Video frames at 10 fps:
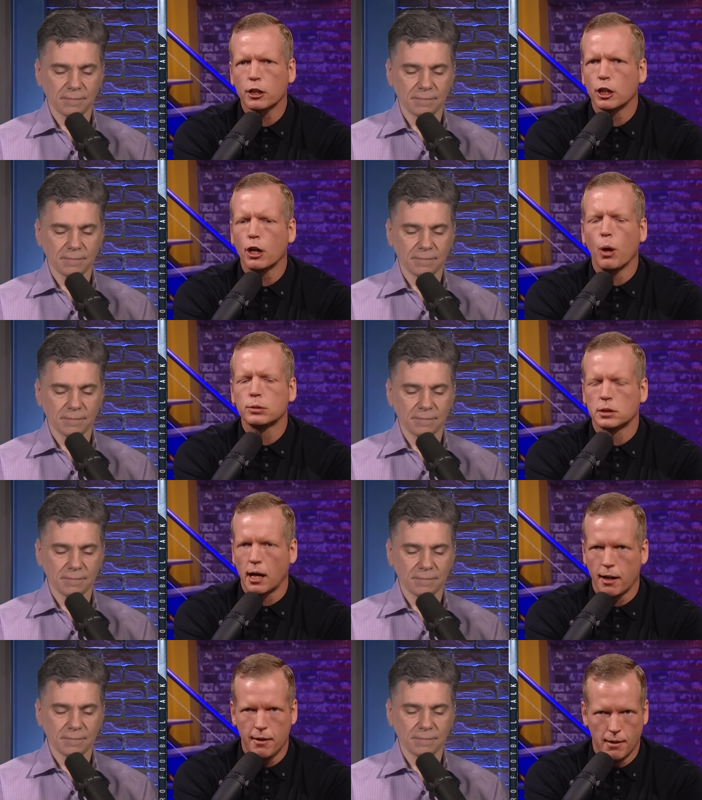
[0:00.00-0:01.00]
Speaker 1: close on a
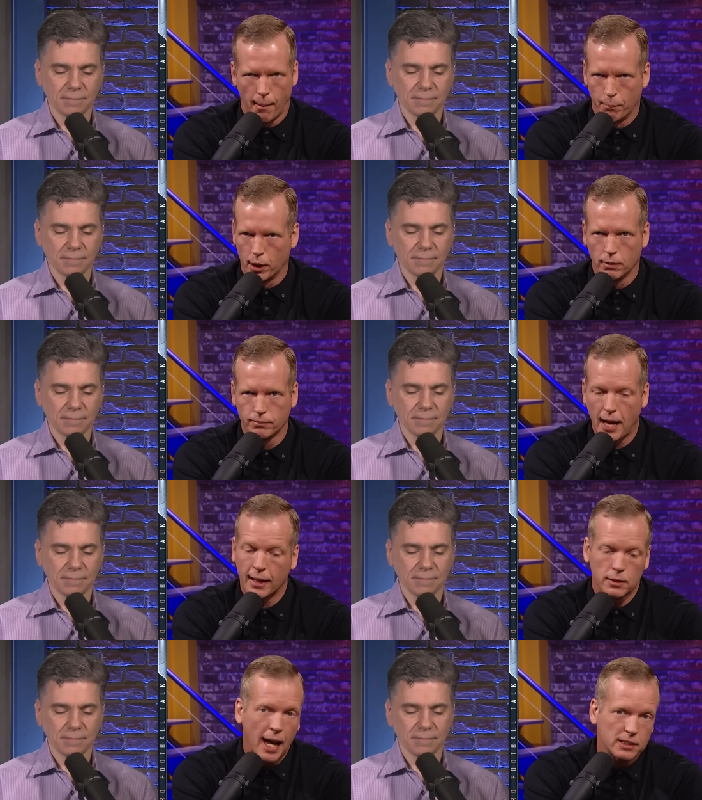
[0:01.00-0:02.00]
number. That
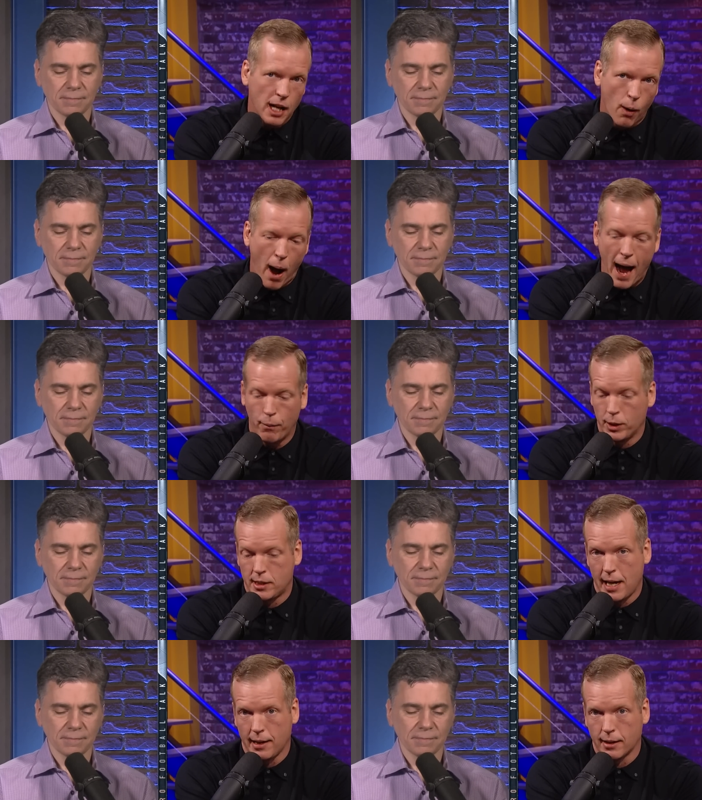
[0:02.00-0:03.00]
that's how I would
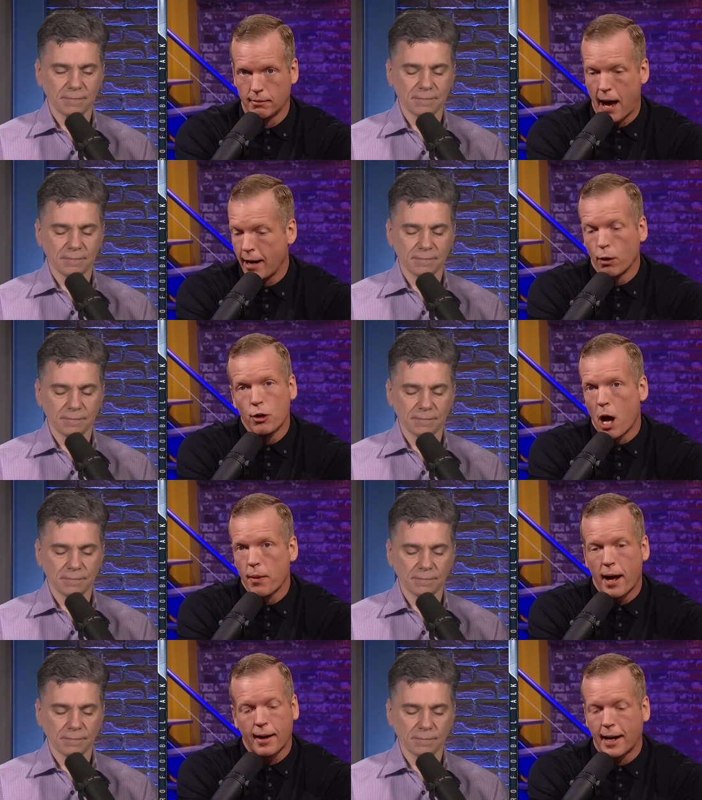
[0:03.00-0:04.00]
take it. I don't know
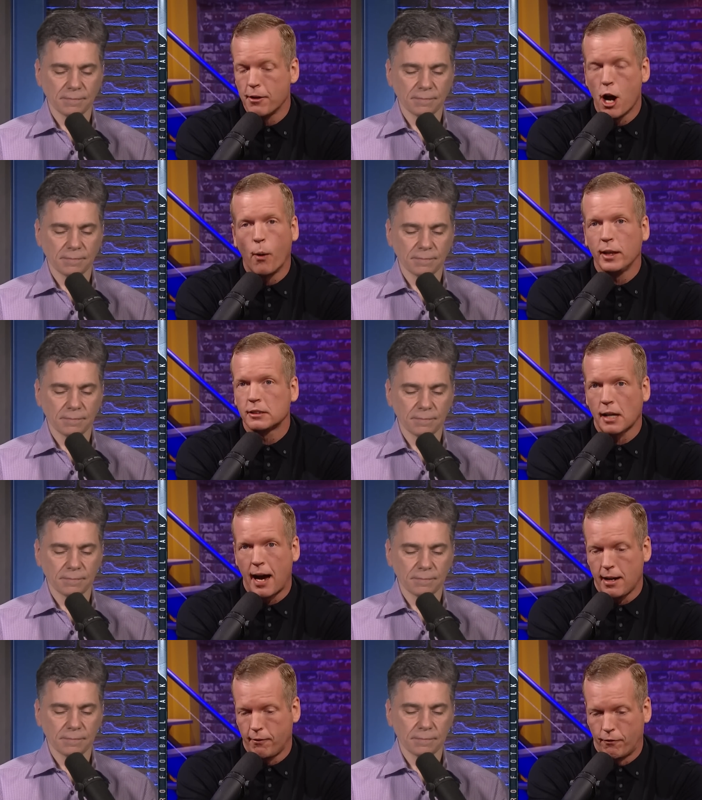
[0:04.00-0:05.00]
that. I got no inside
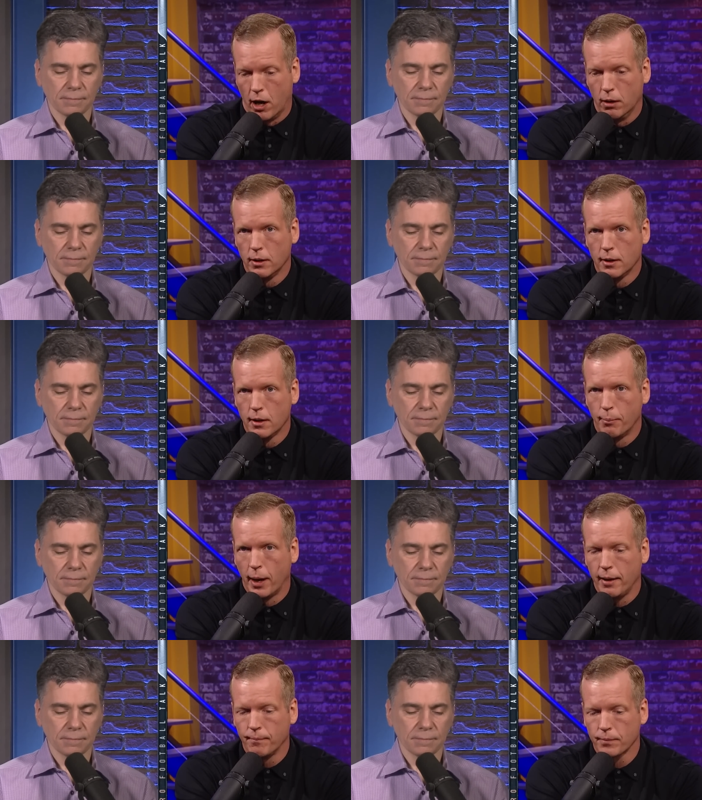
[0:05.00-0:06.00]
info.
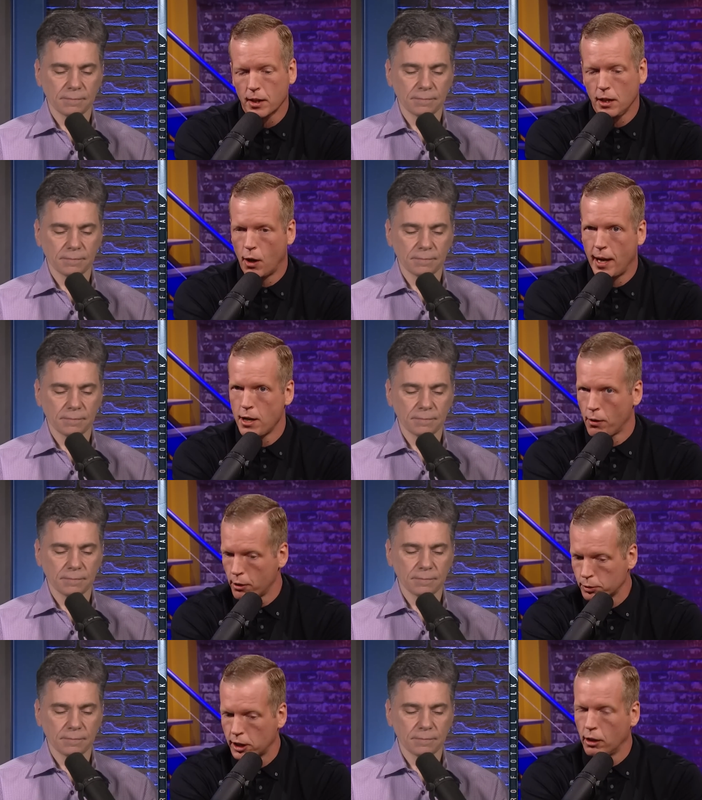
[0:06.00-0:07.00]
But, you know, I know there
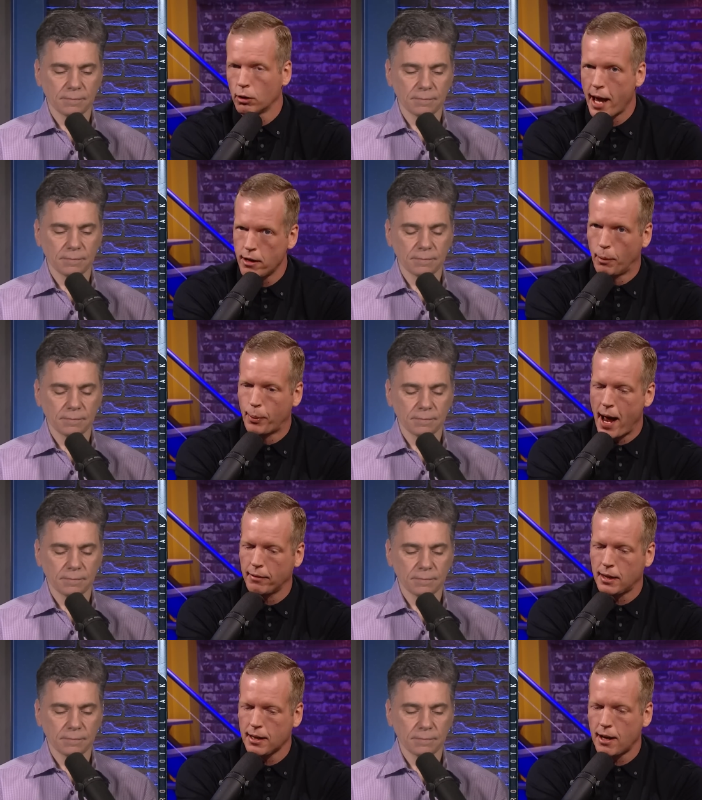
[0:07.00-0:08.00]
was the Orlando Brown
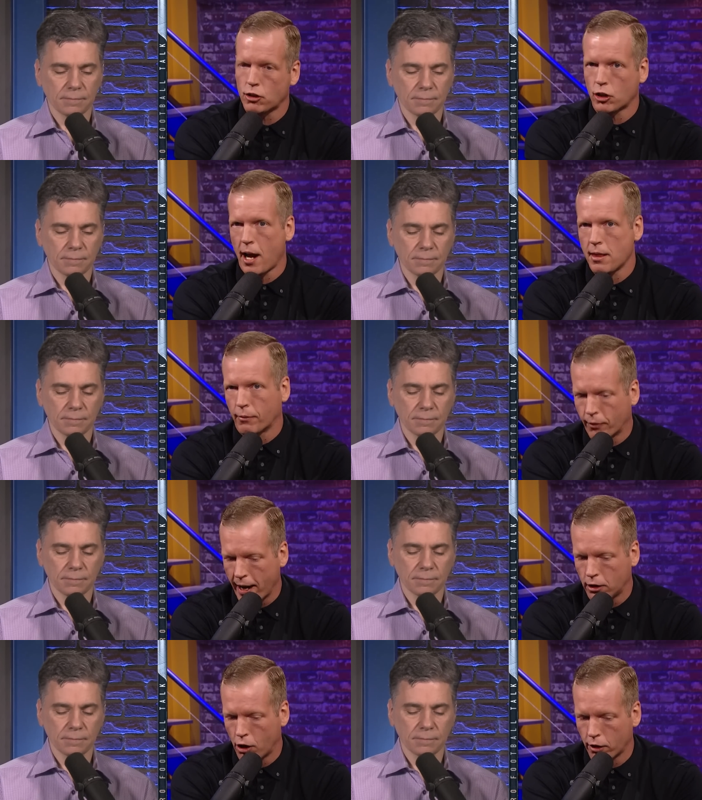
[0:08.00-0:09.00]
thing yesterday and the Frank
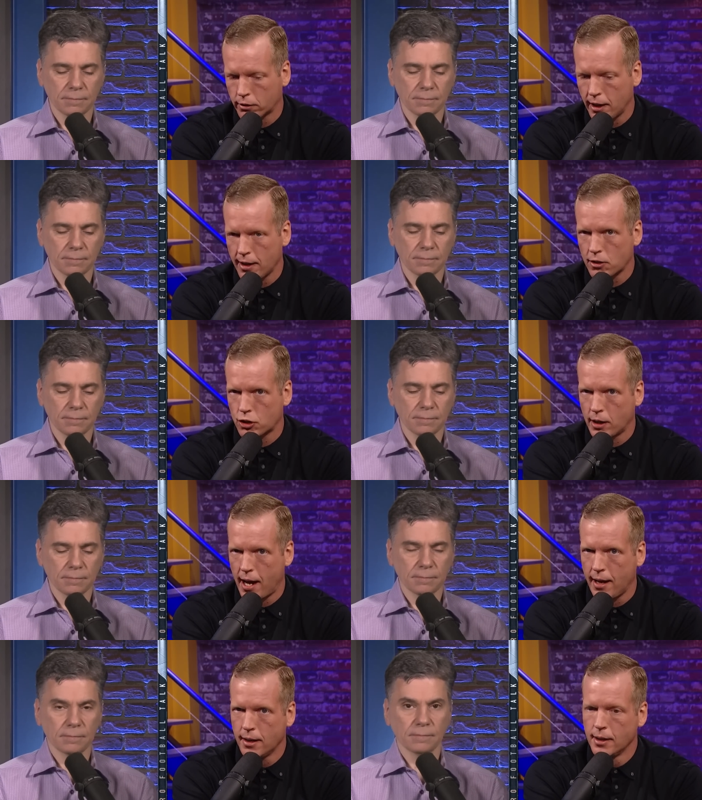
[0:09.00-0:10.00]
Clark thing yesterday,